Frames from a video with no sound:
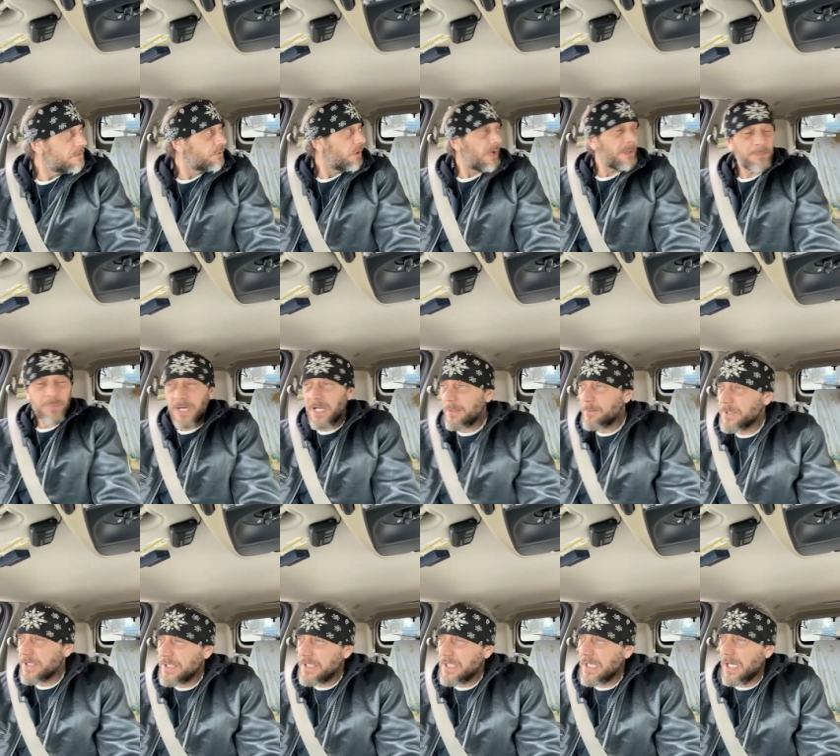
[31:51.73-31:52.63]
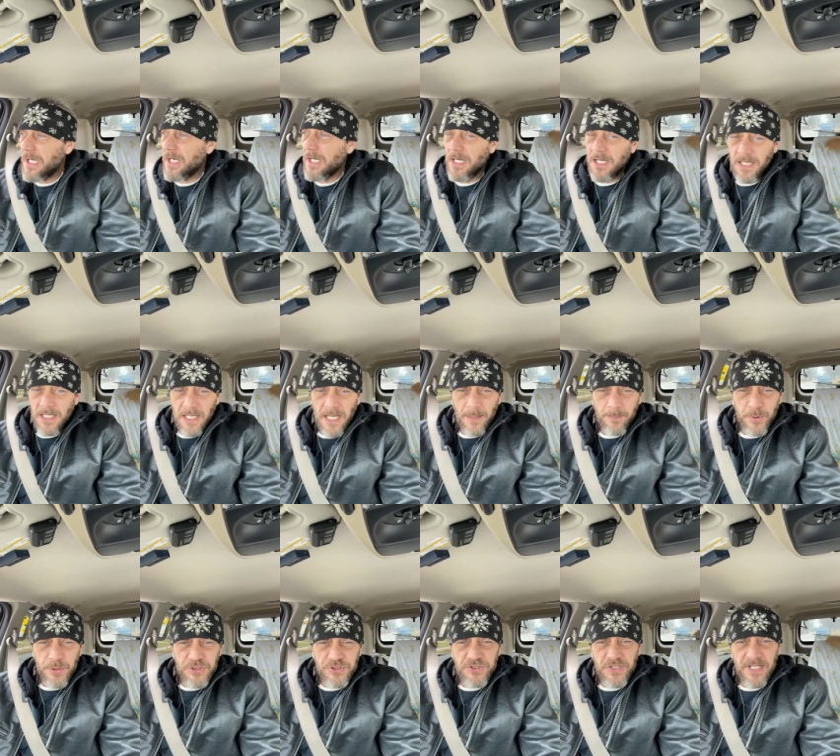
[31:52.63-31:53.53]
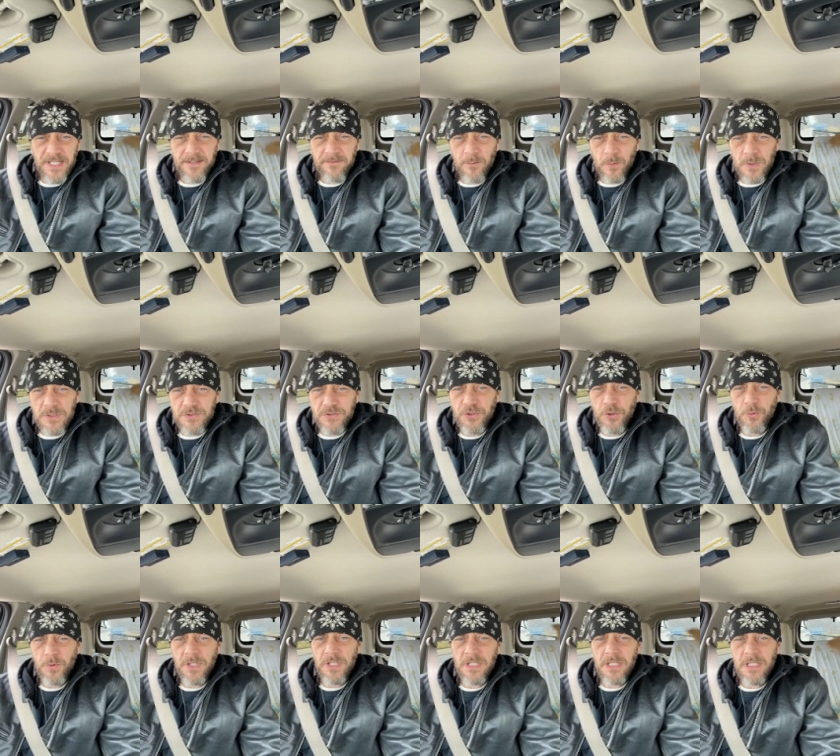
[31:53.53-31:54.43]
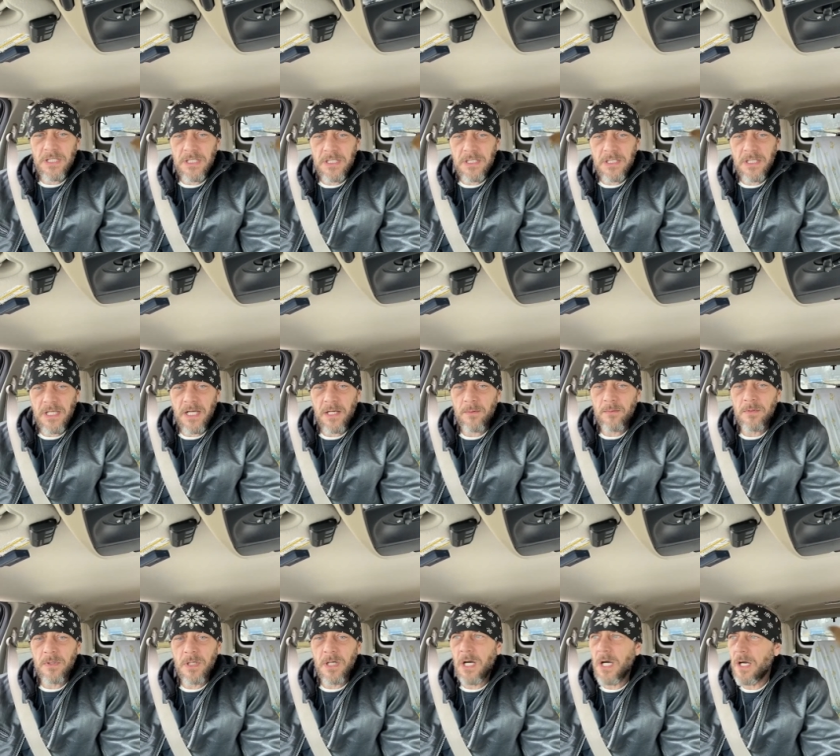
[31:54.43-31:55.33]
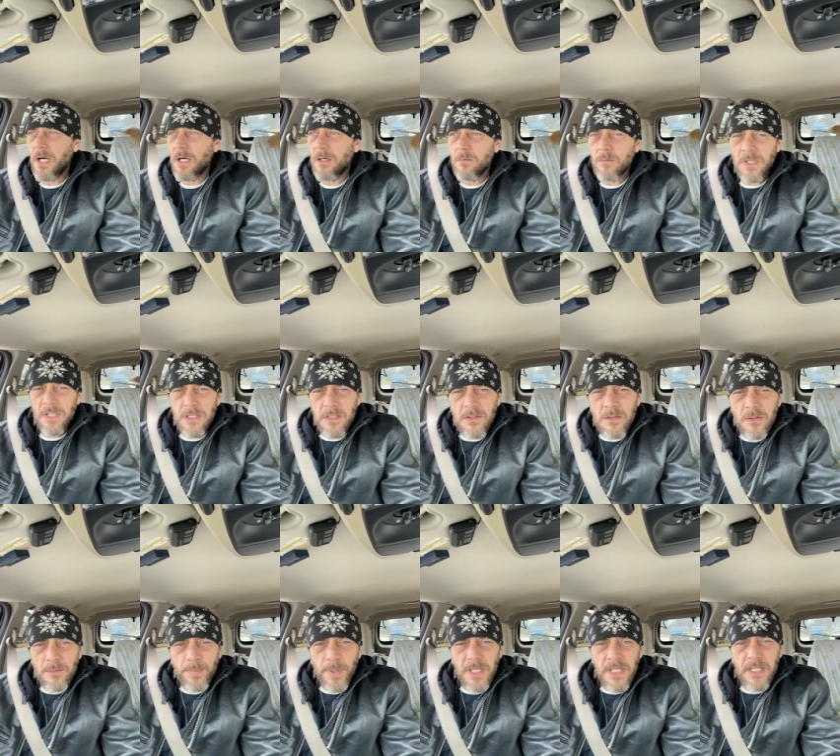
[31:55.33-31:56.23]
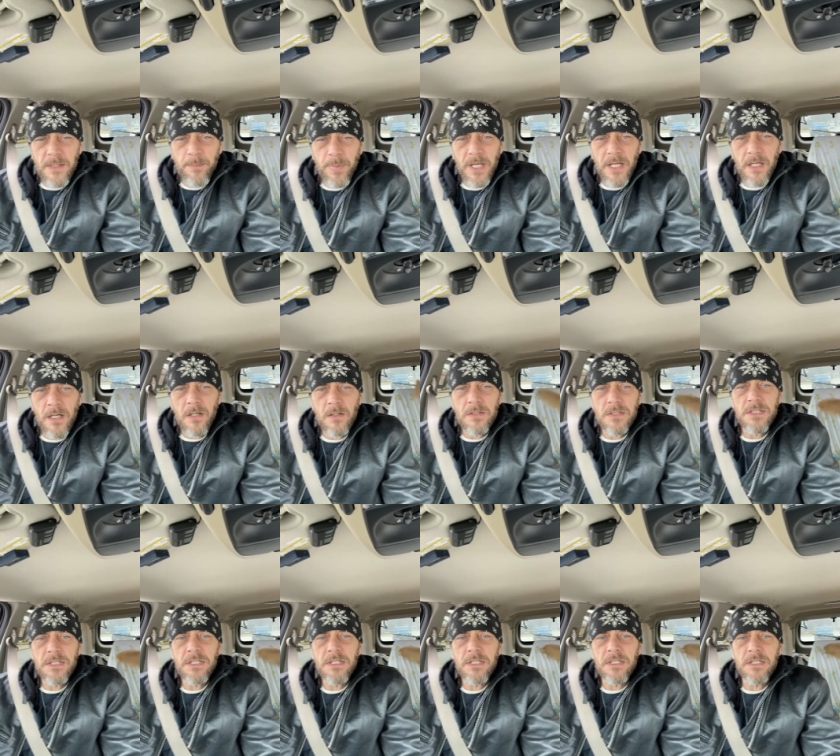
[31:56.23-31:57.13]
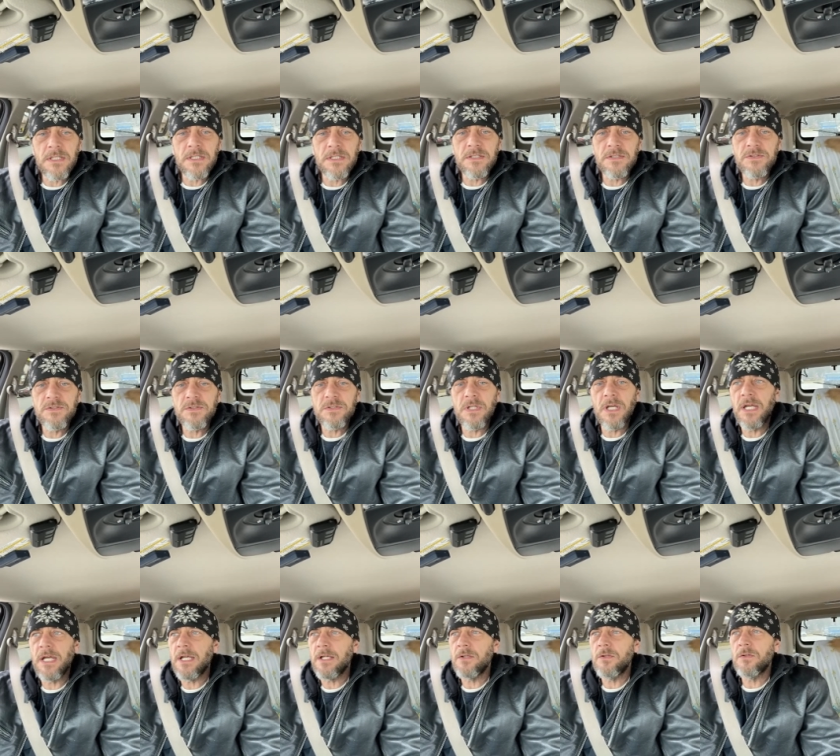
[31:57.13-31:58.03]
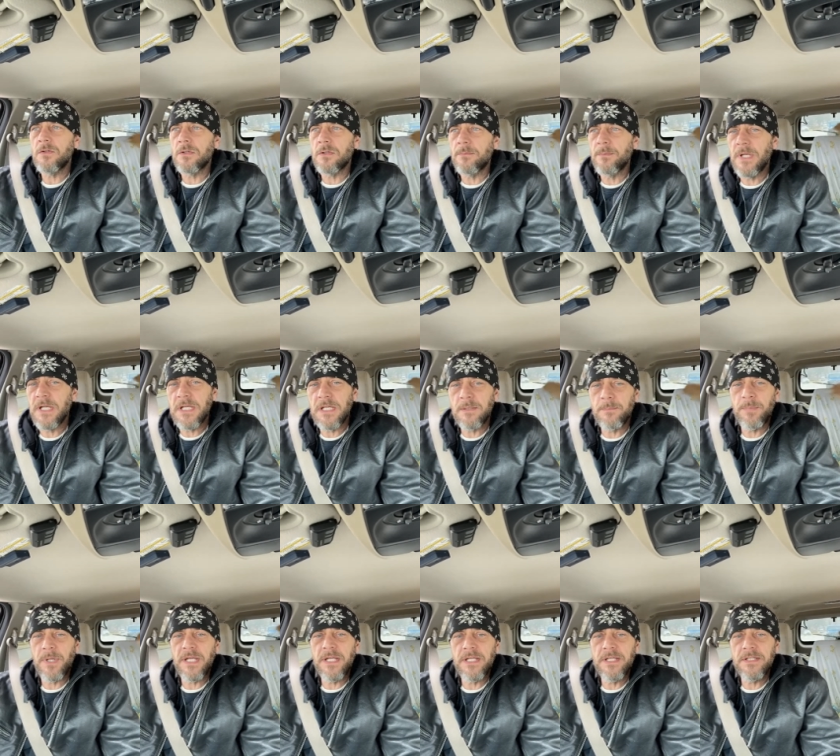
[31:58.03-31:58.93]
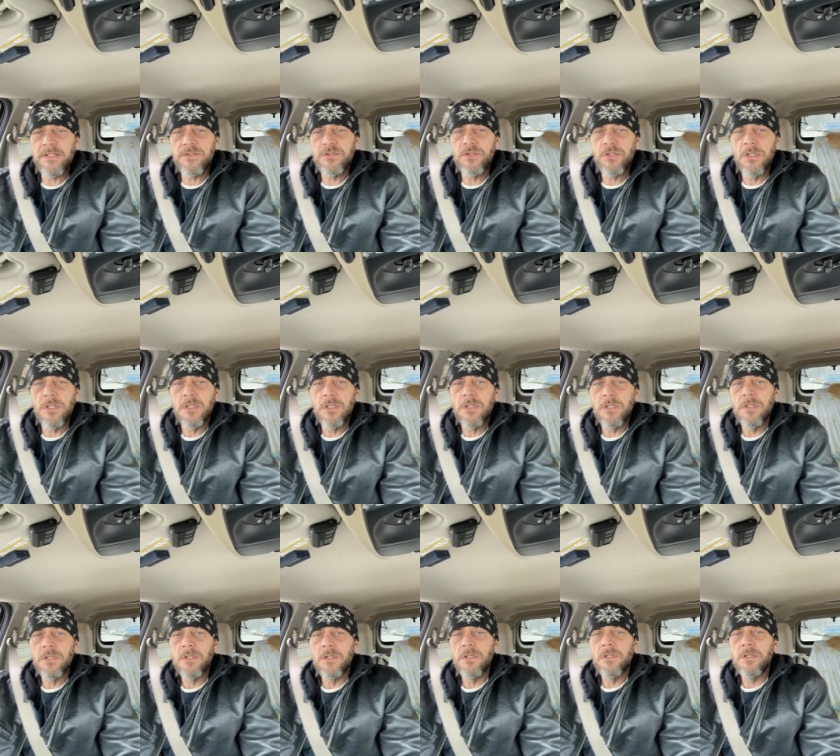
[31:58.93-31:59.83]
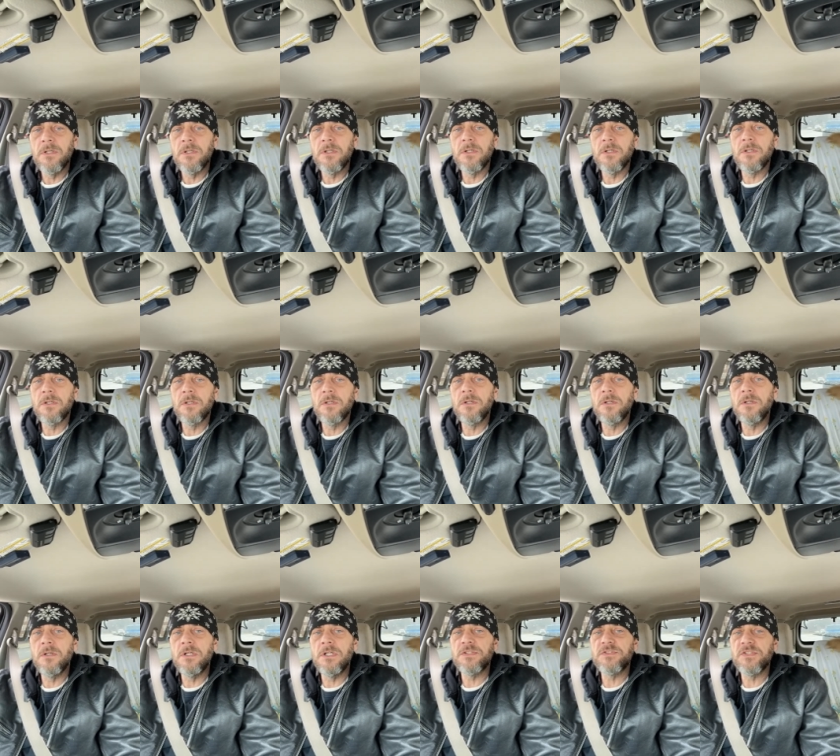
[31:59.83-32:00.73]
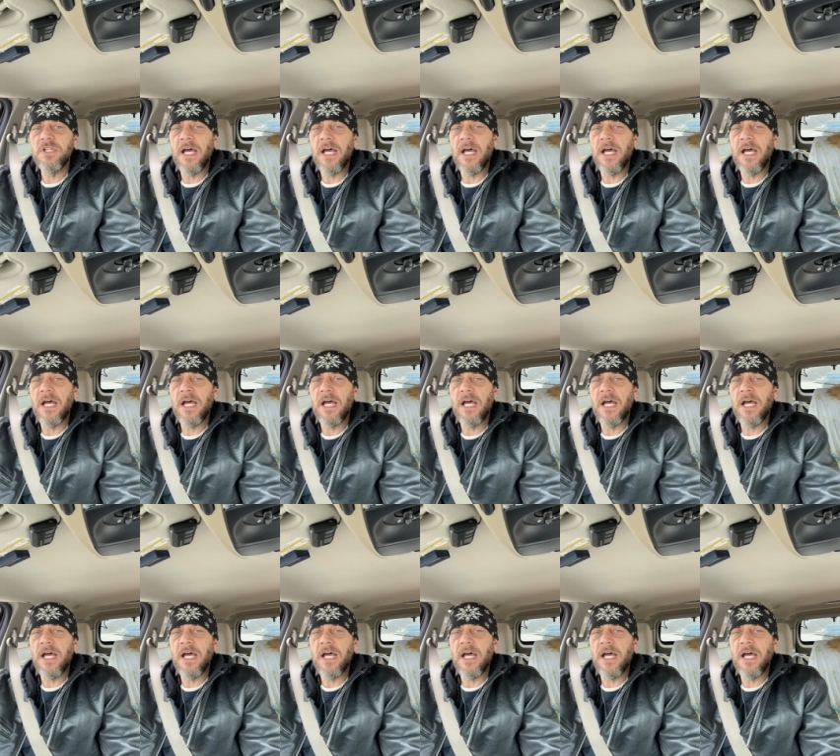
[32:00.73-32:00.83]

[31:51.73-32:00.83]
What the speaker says: So I probably I appreciate everyone tuning in. Wait, your PayPal link is at your main page. It's not